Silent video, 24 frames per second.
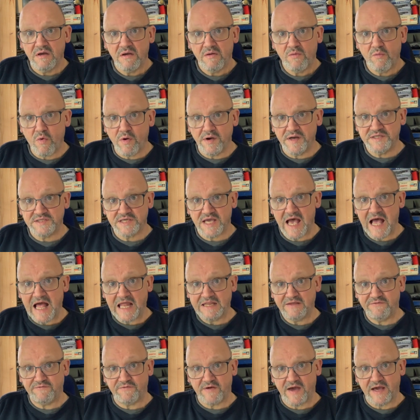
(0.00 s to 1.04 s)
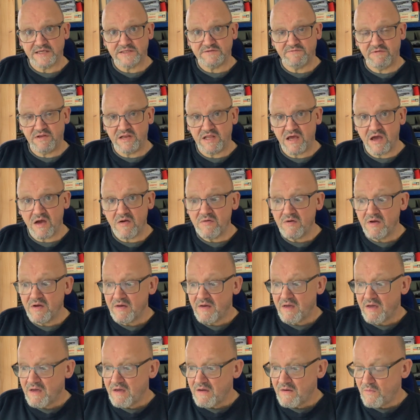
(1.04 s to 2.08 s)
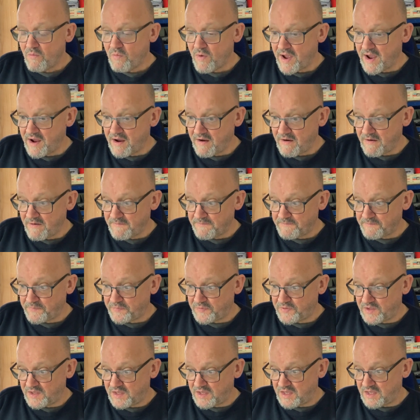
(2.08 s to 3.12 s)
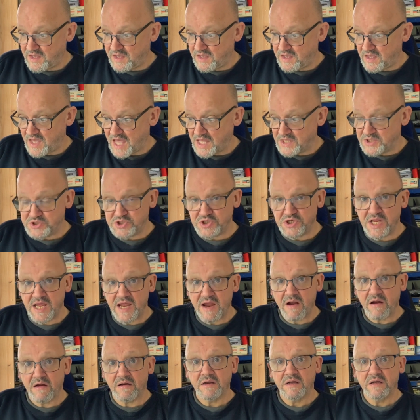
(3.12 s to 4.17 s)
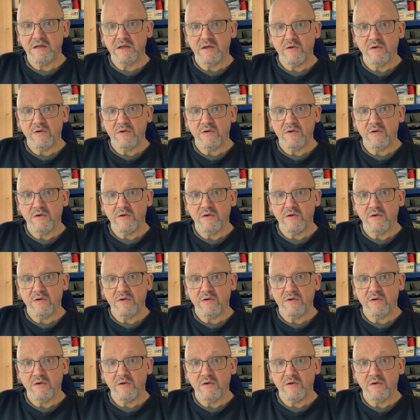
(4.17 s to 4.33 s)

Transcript: One is a Halifax video where the engineer